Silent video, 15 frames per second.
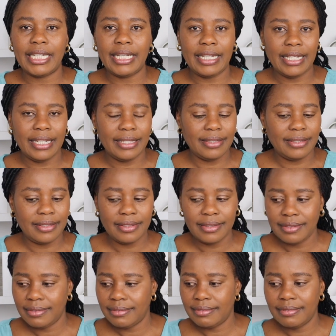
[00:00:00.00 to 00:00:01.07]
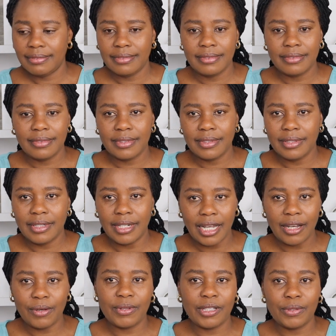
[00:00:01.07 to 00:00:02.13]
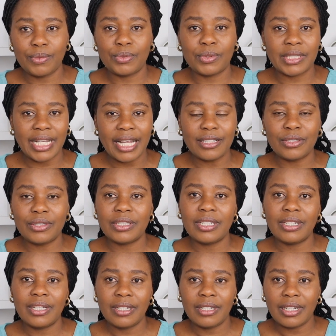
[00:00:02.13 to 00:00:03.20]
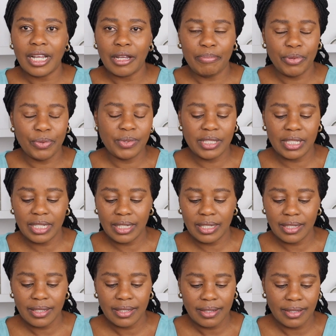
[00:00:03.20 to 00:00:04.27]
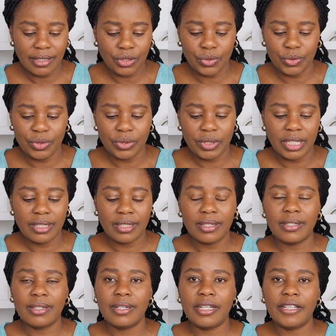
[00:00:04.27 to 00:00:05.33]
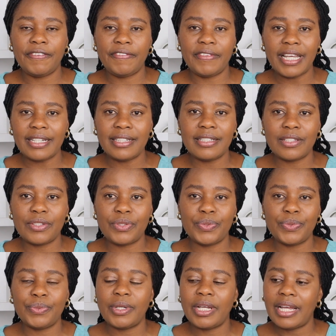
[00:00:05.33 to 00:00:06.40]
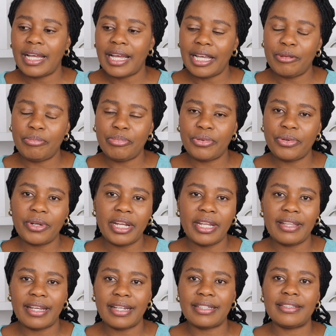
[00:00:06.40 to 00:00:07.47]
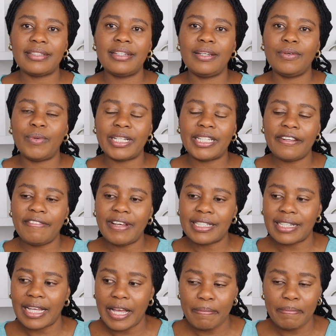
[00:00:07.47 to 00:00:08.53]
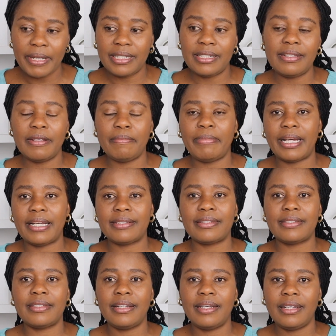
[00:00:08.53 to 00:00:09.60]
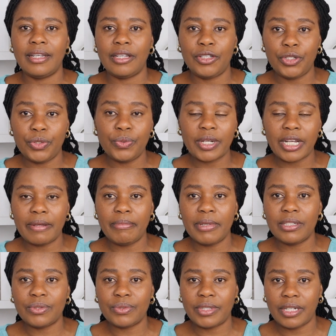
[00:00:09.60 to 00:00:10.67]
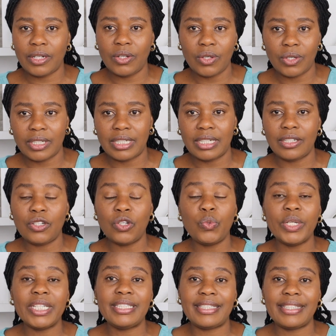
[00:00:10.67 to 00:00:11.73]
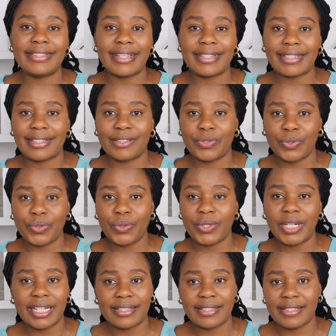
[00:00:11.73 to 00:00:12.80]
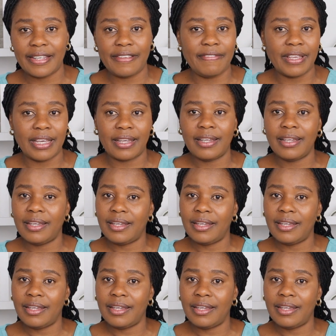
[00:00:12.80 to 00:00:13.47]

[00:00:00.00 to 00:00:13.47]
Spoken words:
and now they'll start abusing the children. If that is you, I pray that whatever has happened in the past, you coming to the Lord, knowing Jesus as your Lord and Savior,